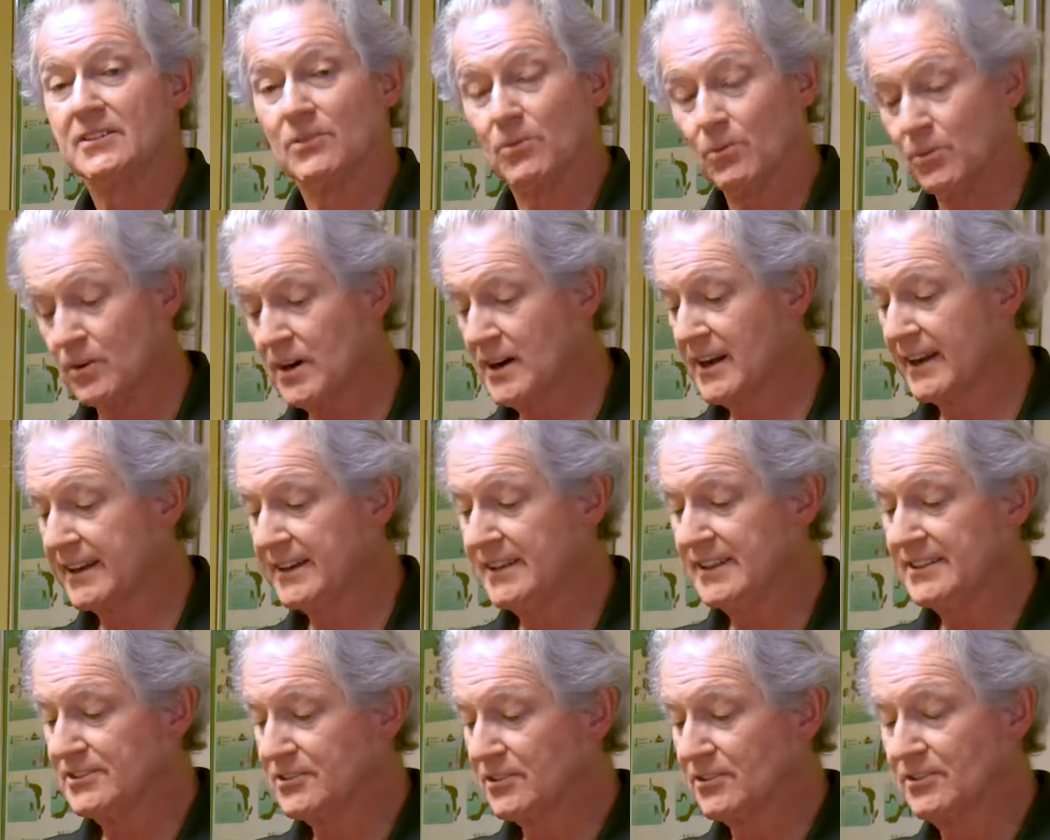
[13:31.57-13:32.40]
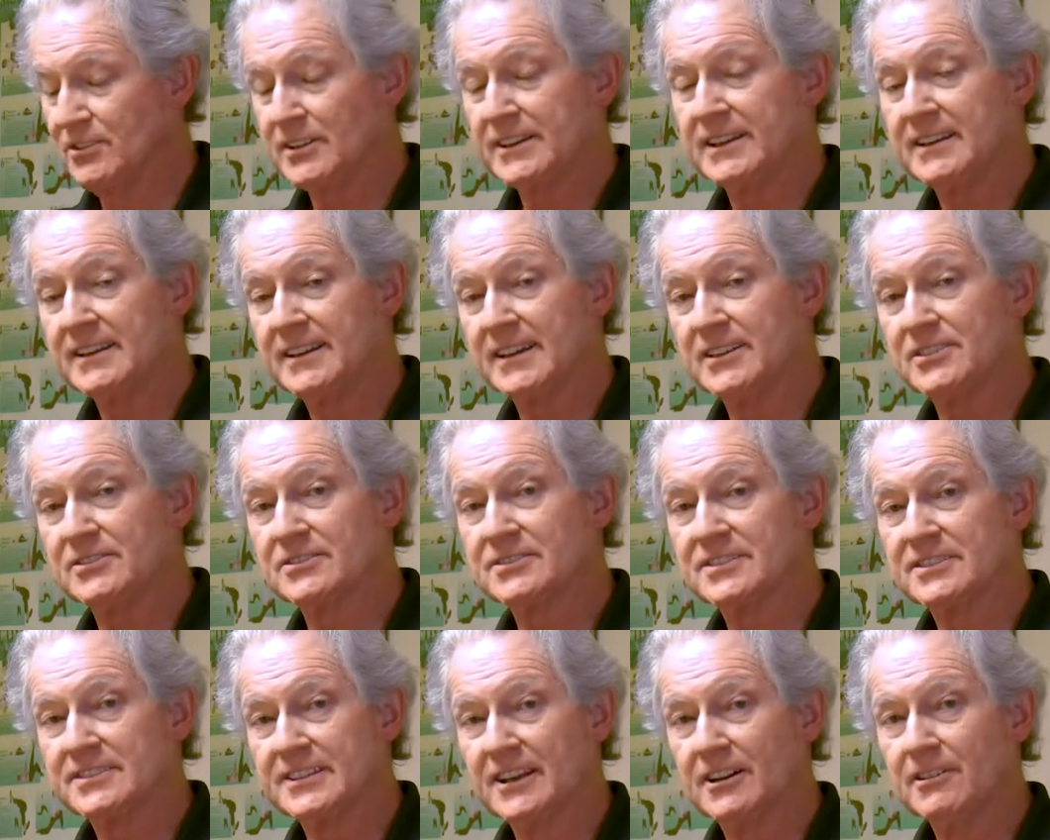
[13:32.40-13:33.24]
walking as you're looking at your
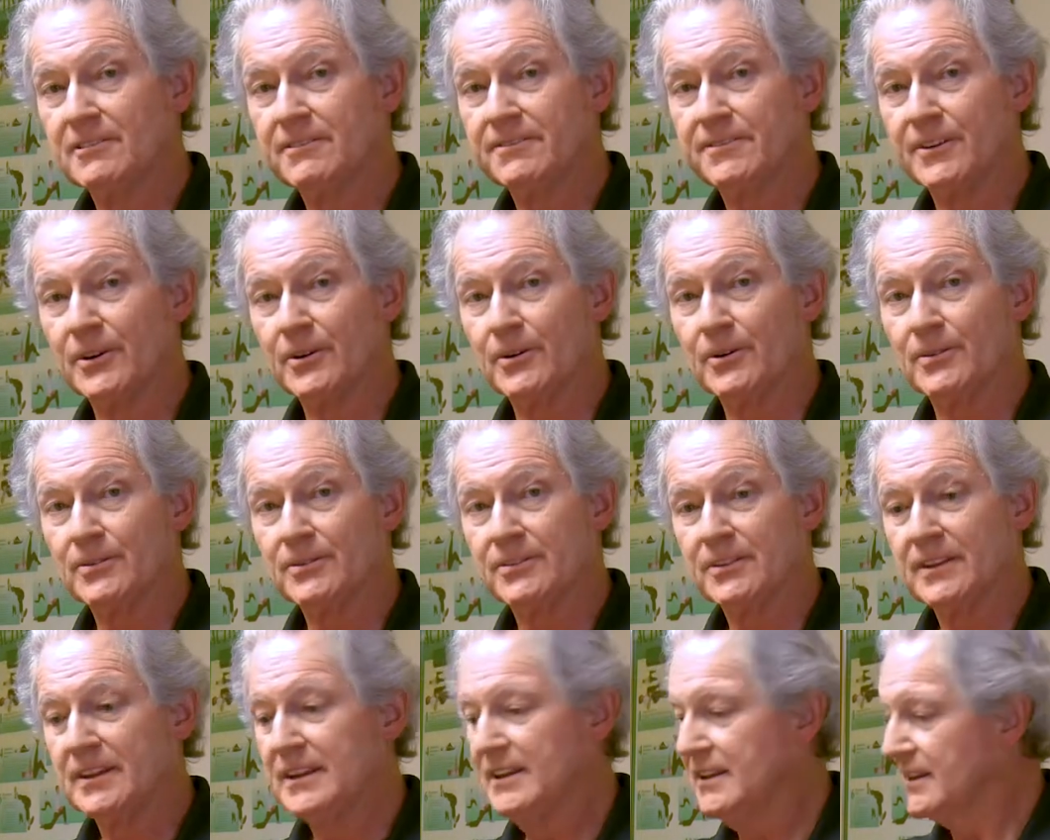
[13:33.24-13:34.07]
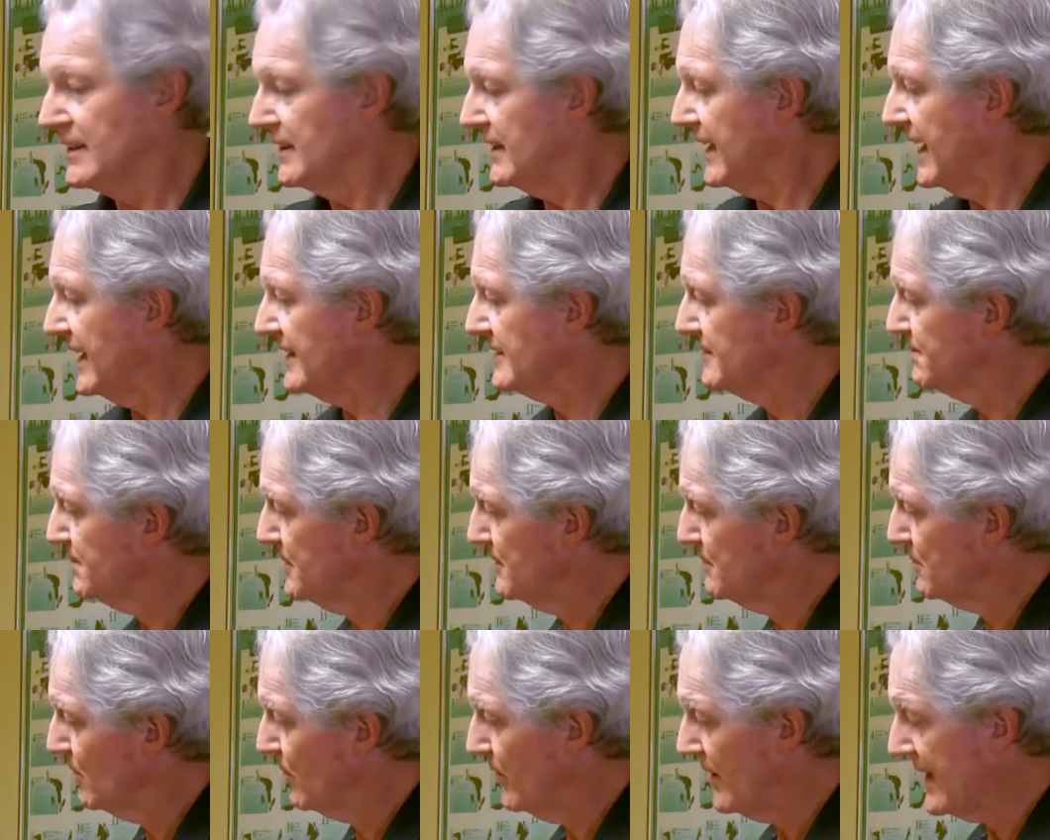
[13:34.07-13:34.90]
cell phones. As
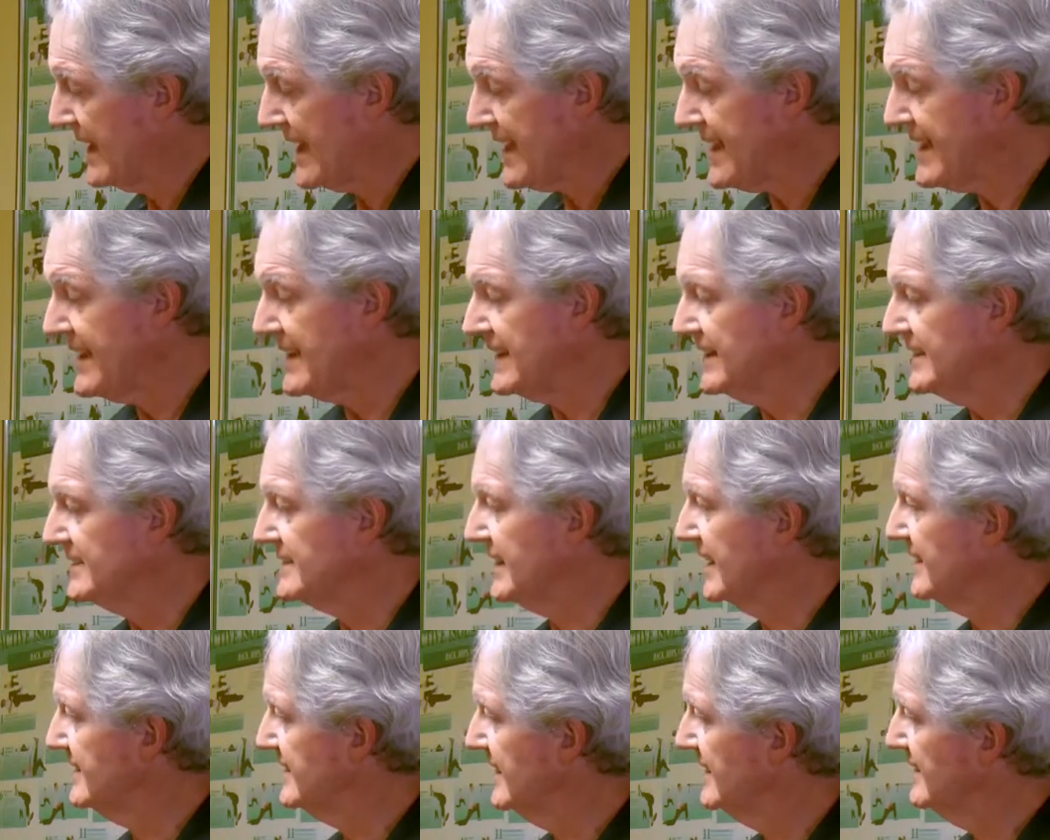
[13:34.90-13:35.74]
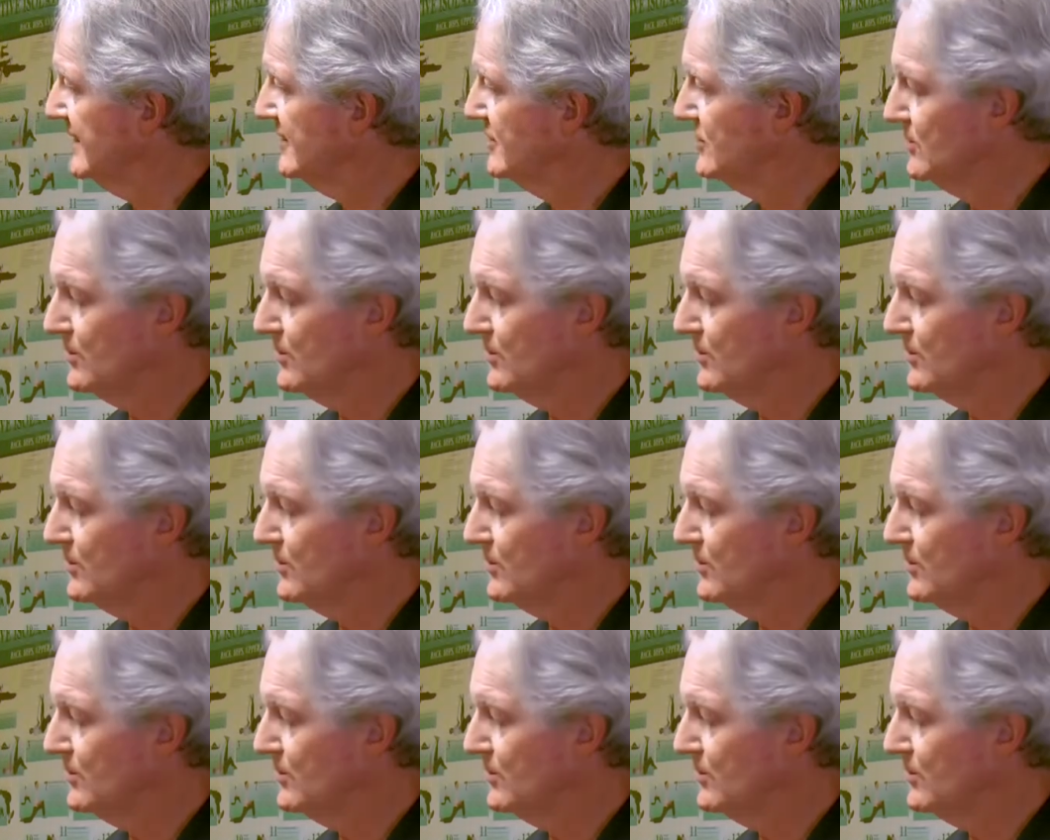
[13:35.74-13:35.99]
people age, they tend to